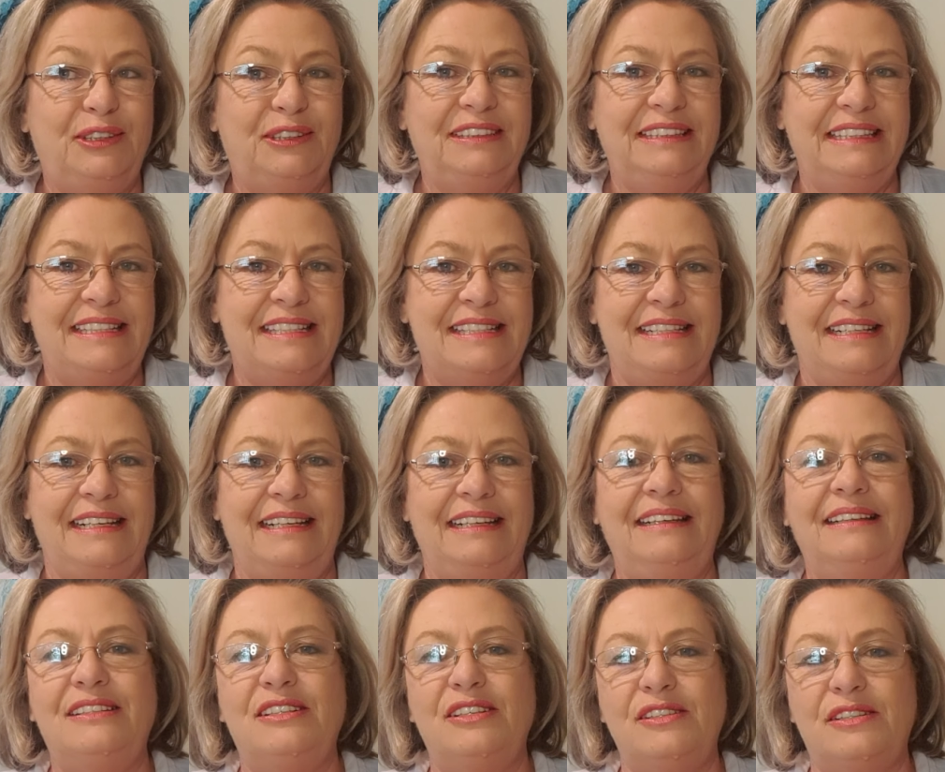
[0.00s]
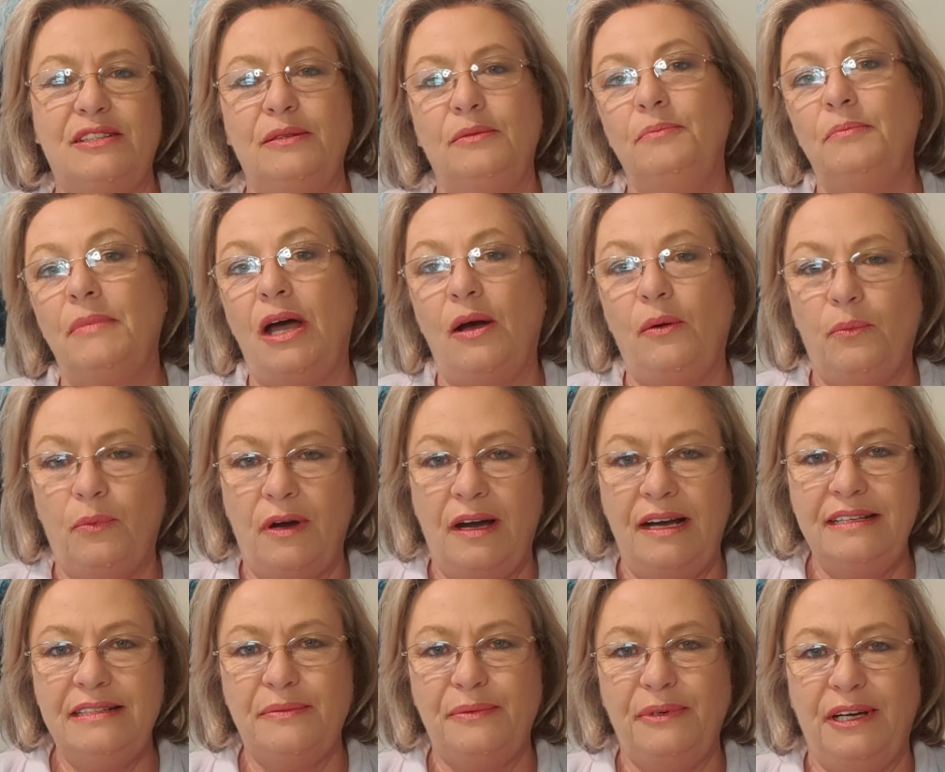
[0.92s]
listening to some
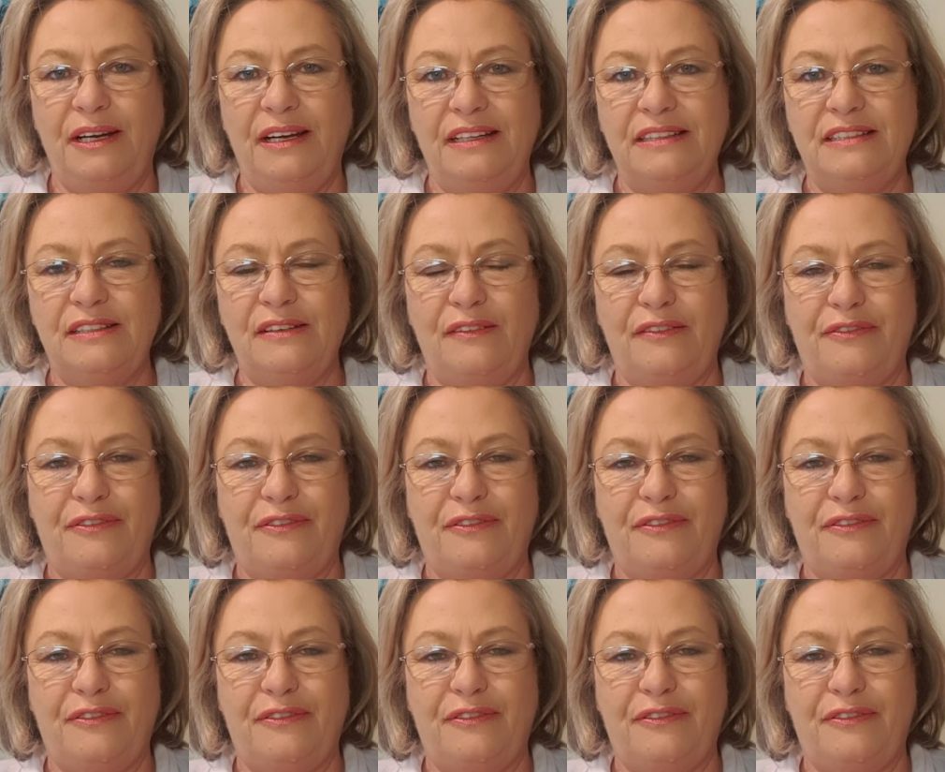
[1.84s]
wise words